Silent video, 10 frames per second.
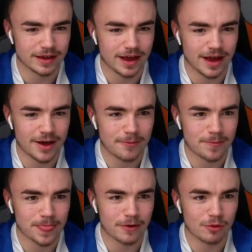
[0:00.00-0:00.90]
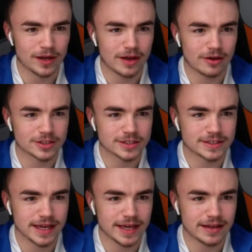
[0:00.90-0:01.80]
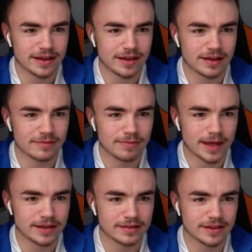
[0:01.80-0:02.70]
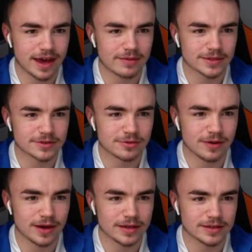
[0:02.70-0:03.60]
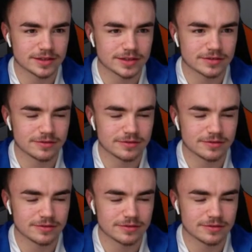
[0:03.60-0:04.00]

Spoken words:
All in Argentina, pending the game as always.